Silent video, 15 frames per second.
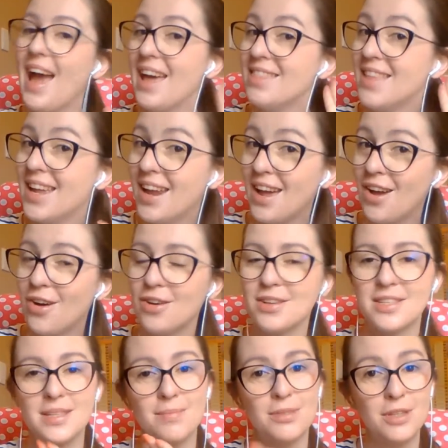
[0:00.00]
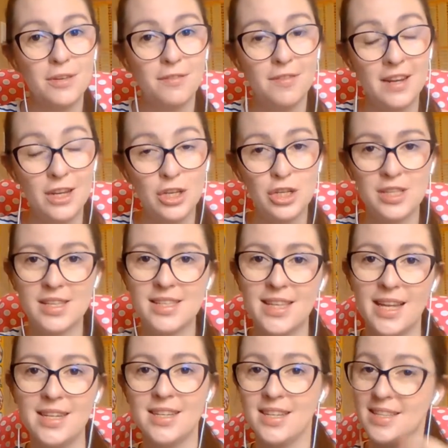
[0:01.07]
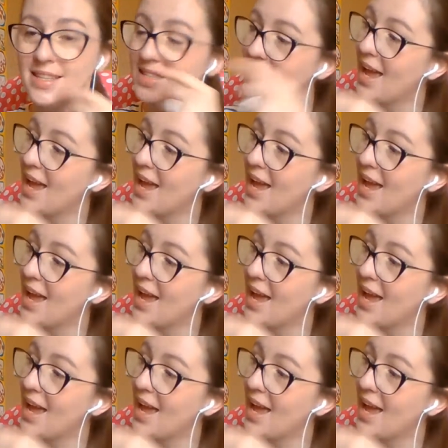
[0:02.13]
and then I ask them to finish the sentence